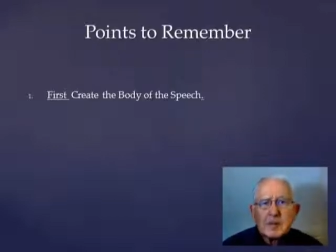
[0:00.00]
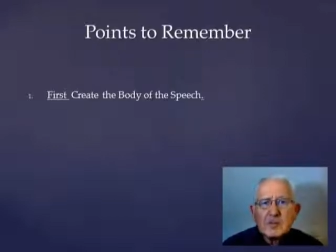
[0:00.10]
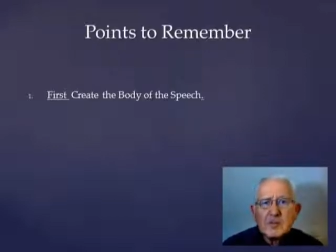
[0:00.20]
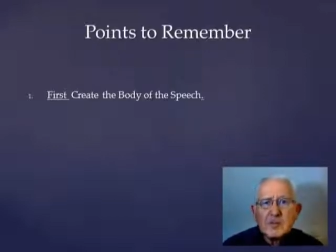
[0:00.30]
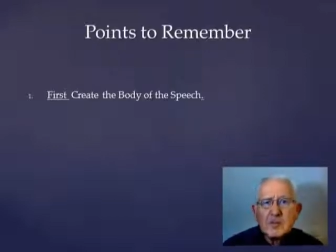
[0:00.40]

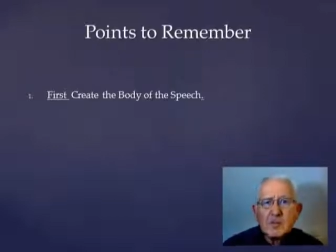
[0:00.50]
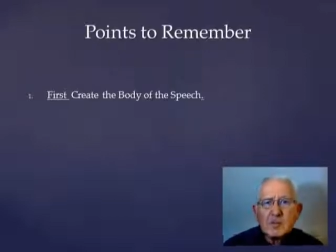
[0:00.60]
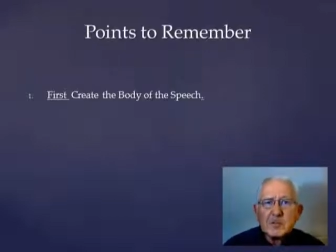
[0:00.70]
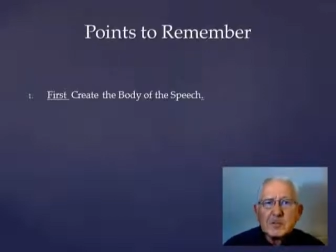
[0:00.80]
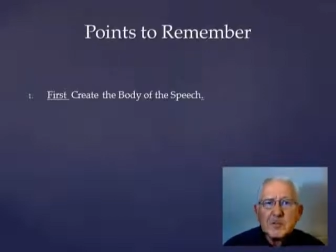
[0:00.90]
So when
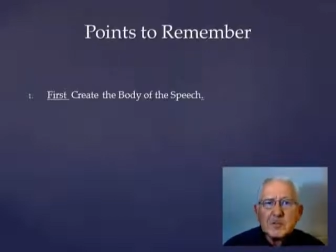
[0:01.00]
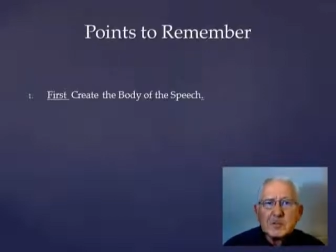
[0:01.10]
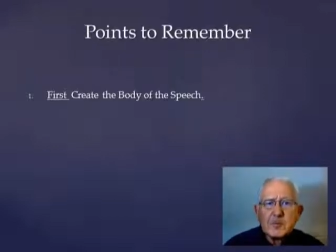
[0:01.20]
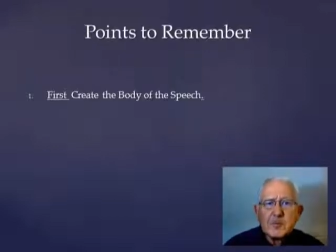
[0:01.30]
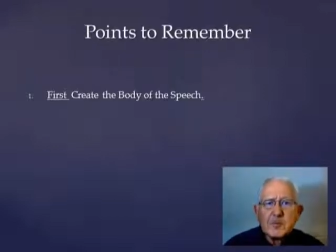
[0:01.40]
you start
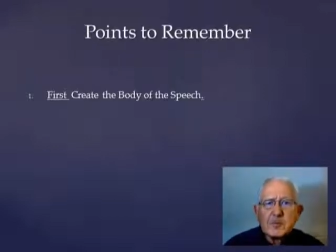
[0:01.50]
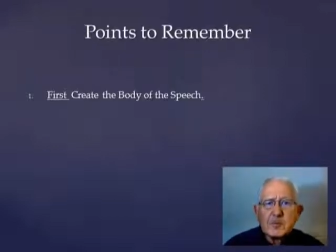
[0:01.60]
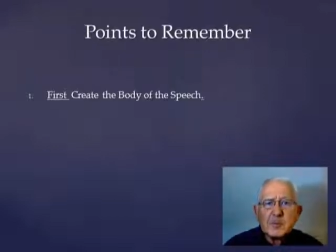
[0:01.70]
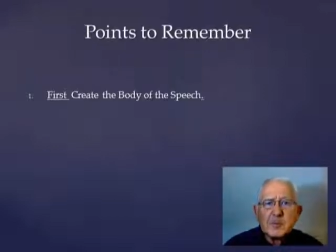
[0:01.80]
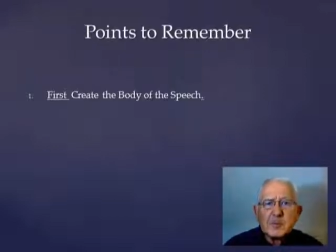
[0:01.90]
creating your
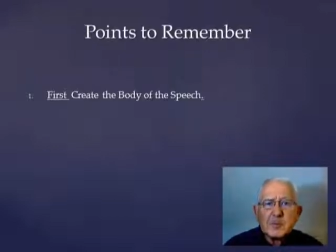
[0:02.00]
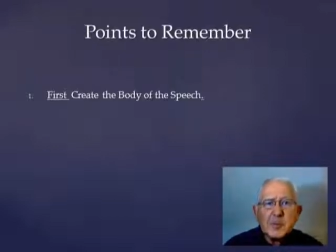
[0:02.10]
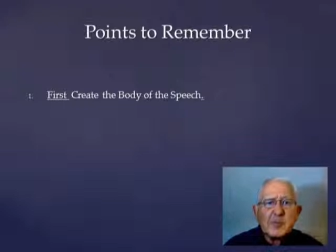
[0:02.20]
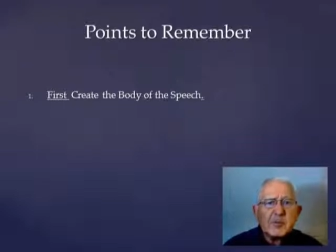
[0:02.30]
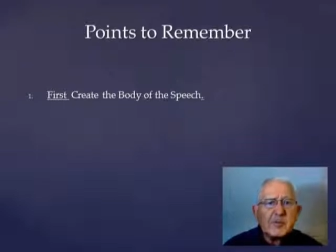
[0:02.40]
speech,
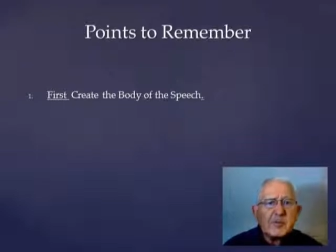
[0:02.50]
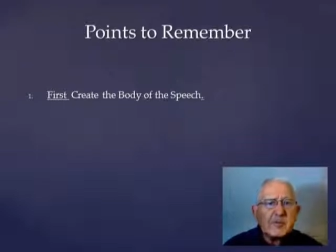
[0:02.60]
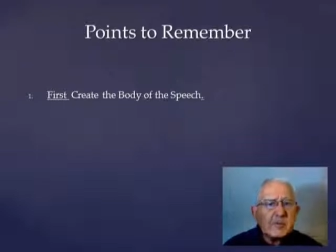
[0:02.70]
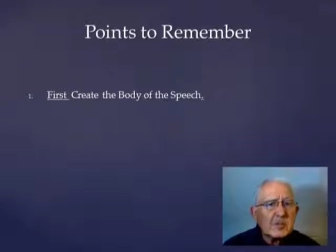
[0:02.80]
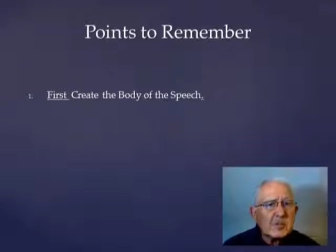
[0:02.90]
remember you've got to
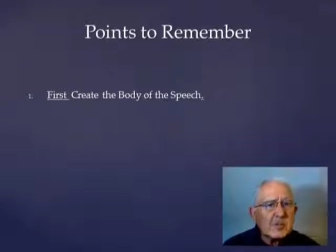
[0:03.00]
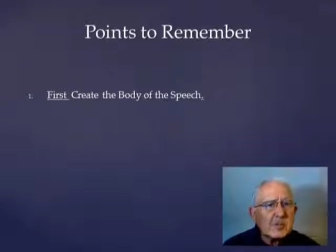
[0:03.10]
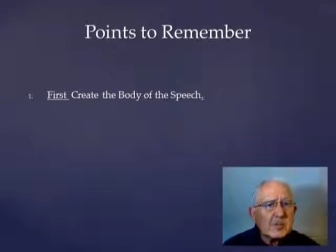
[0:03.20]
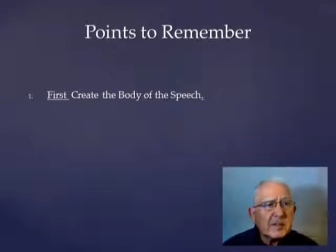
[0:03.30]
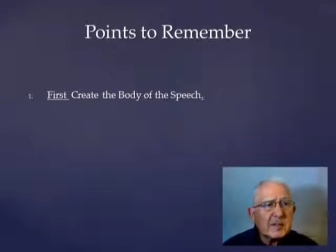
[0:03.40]
first of all
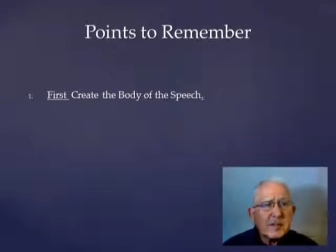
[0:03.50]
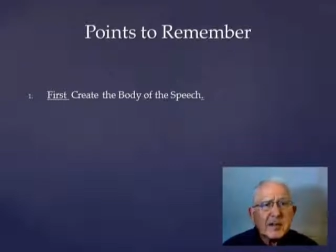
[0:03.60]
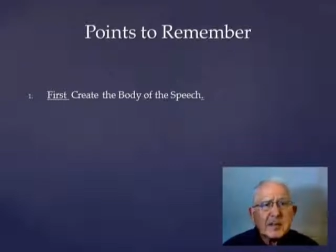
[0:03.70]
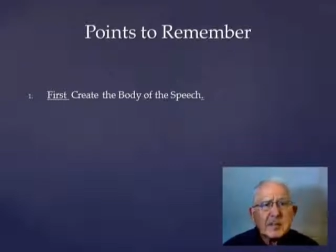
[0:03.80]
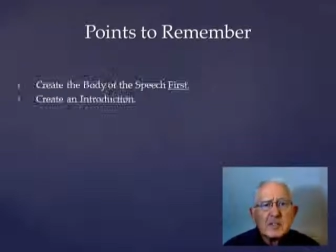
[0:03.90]
create the
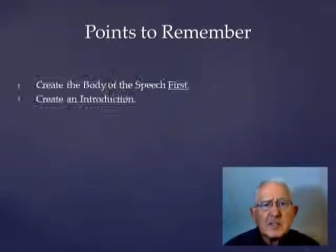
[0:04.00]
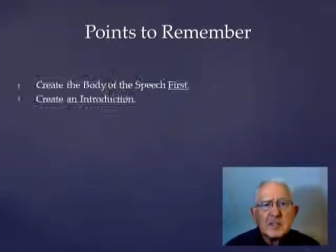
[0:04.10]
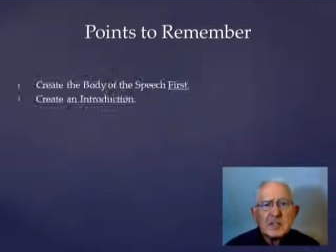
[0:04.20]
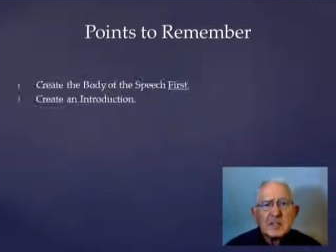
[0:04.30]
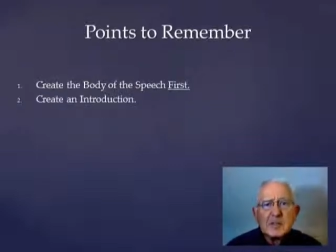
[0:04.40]
body of the
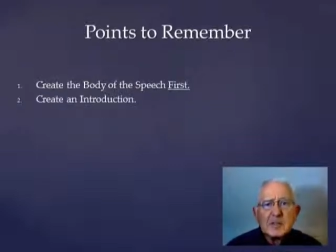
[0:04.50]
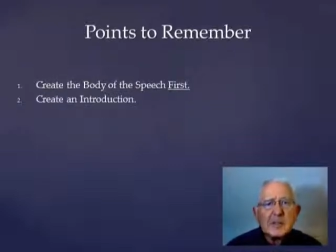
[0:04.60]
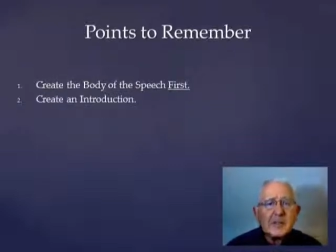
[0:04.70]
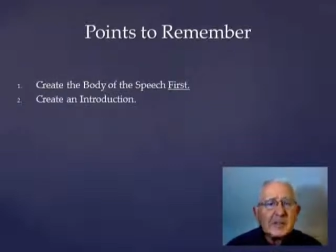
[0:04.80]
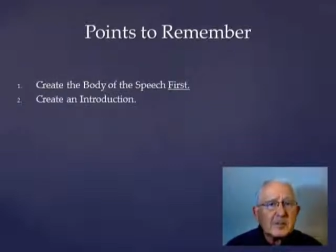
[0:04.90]
speech,
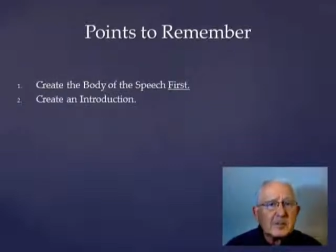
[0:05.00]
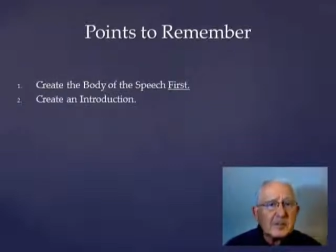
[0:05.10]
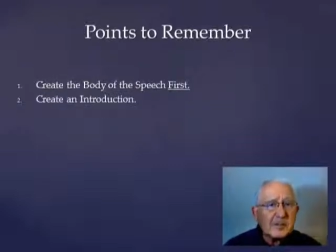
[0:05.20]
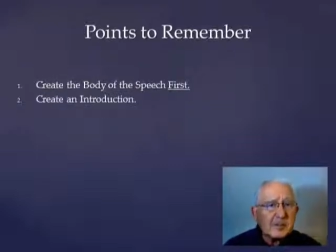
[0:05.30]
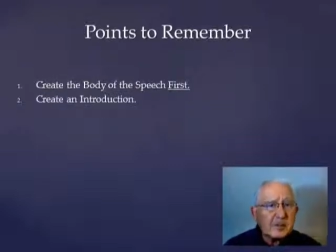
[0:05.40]
then
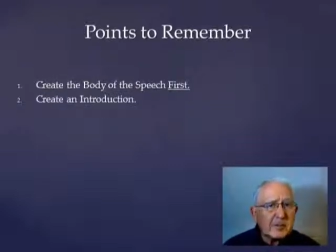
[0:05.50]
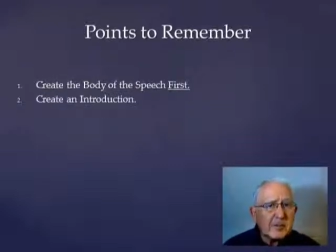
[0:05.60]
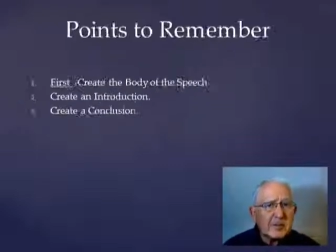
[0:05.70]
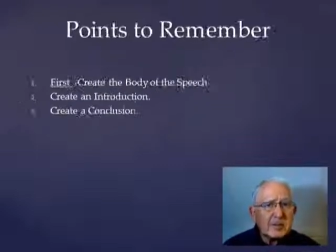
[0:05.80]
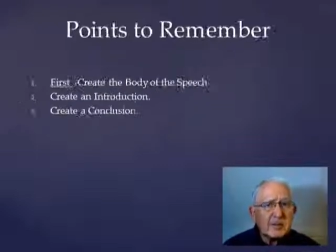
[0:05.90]
create the
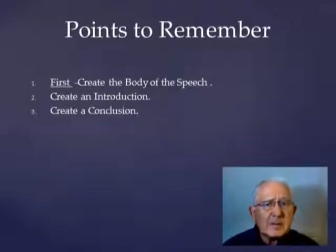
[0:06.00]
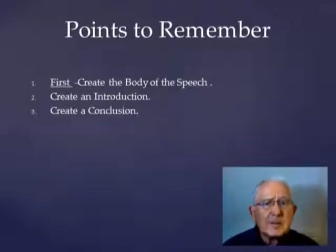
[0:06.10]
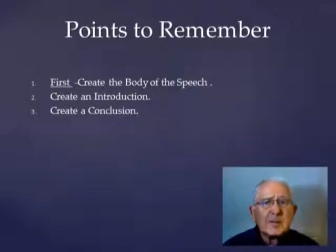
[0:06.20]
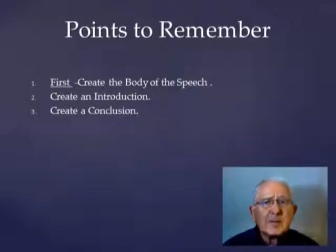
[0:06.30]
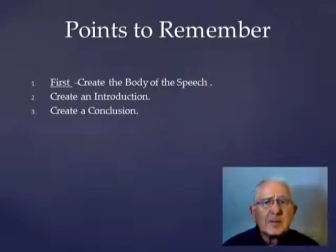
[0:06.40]
introduction,
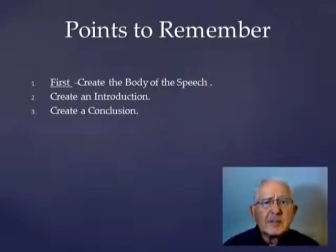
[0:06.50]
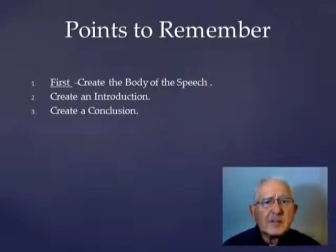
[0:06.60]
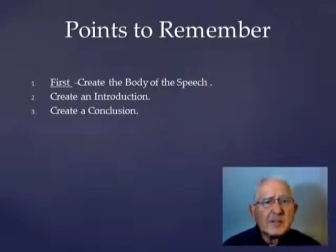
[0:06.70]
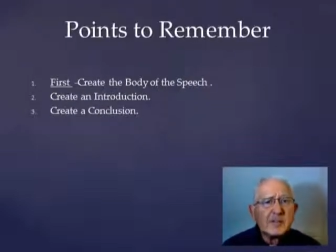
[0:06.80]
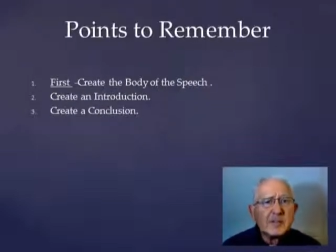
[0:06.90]
then
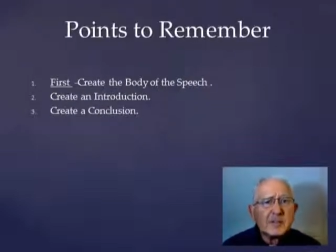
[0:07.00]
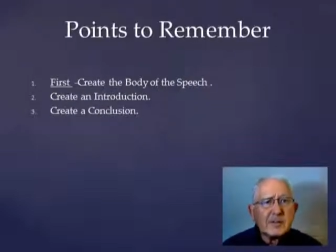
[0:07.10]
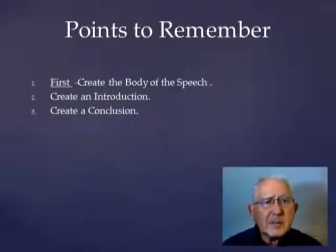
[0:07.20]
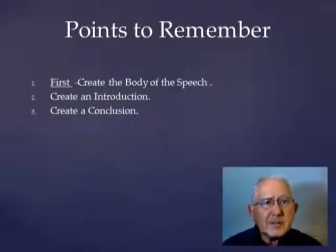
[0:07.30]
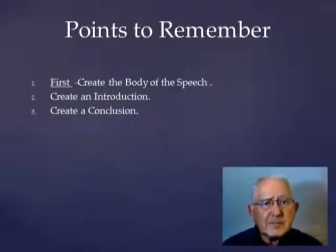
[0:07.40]
create the
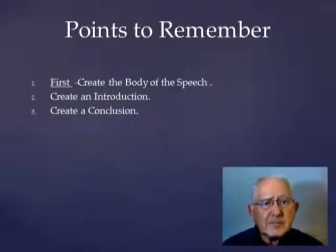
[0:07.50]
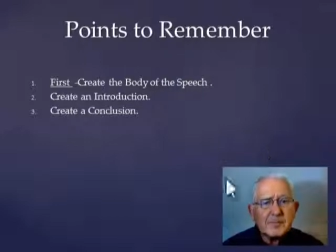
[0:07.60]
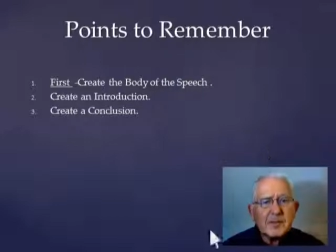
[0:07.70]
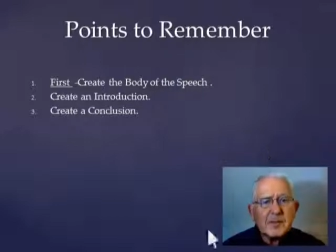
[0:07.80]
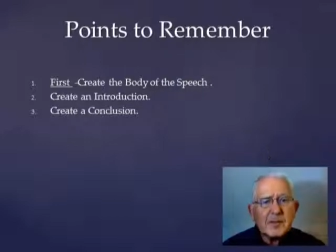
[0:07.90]
conclusion.
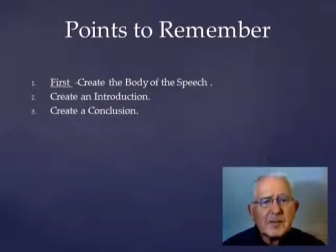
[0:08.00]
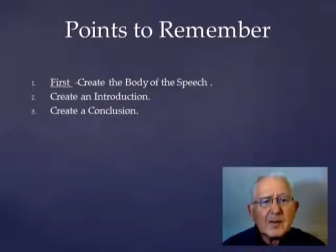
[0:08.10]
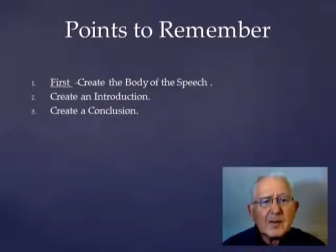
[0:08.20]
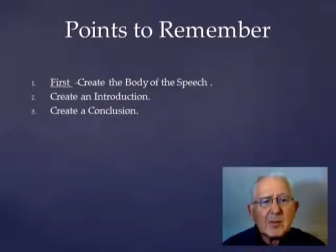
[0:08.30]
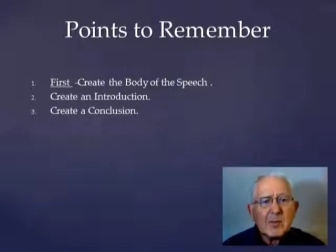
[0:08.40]

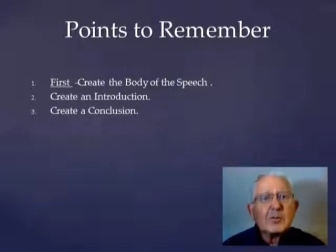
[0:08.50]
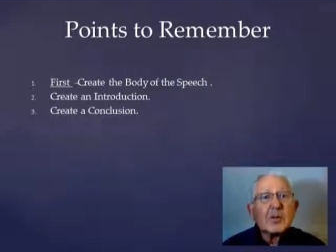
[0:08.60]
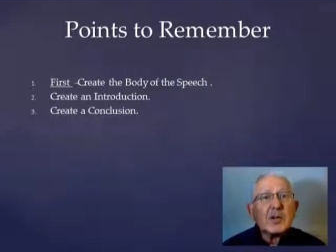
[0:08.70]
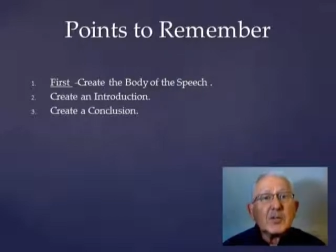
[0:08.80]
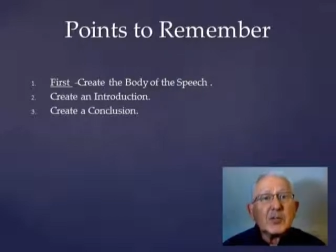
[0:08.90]
We'll
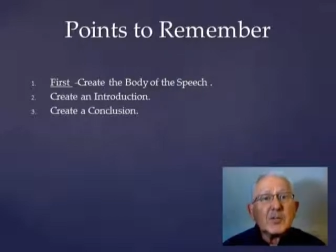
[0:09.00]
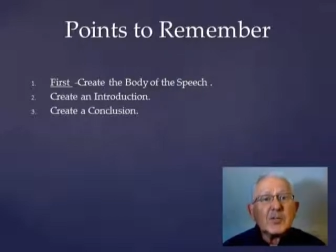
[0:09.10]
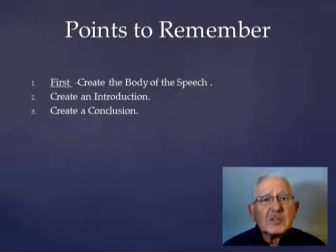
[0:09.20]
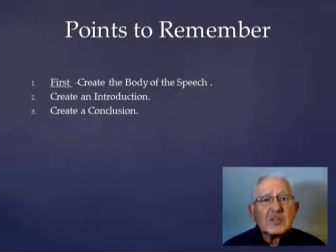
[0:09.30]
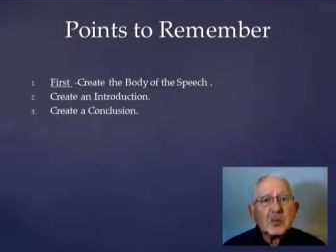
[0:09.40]
talk about
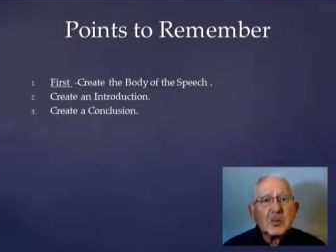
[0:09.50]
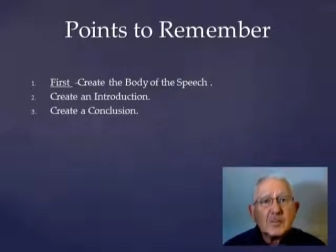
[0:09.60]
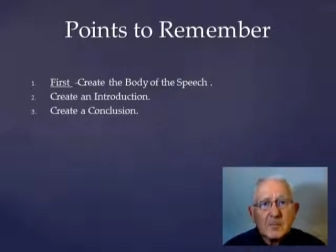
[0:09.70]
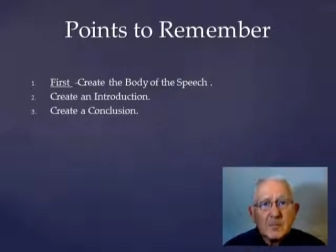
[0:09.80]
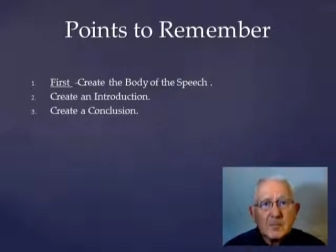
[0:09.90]
this some more.
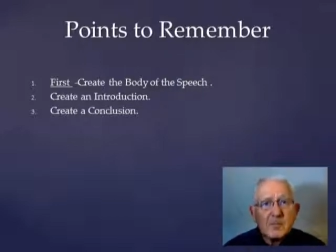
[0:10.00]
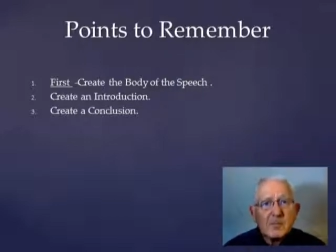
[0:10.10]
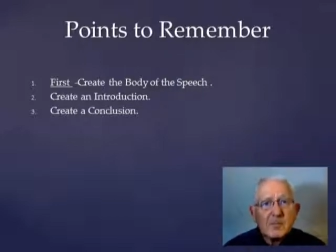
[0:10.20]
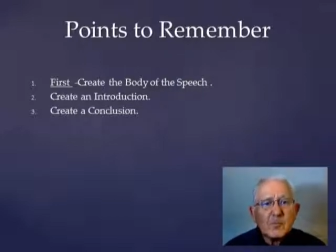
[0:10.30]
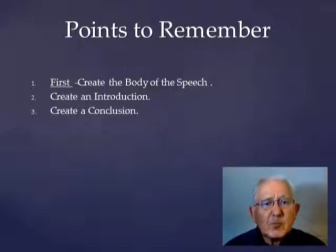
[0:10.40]

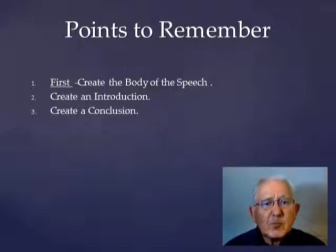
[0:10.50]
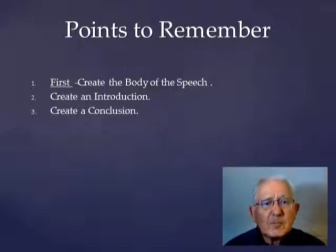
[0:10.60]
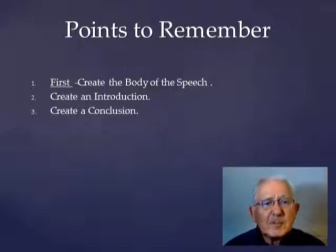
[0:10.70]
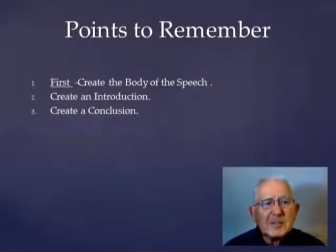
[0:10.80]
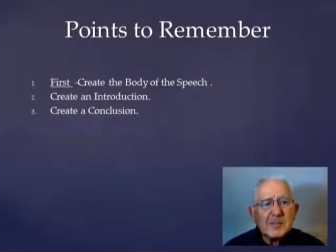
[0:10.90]
We're
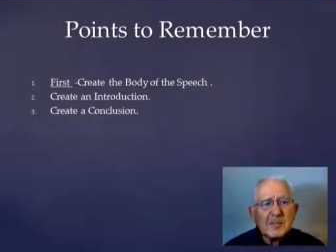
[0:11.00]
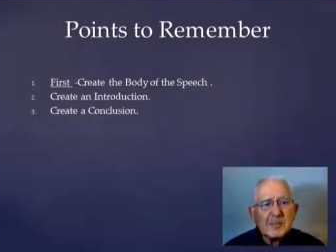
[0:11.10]
almost done.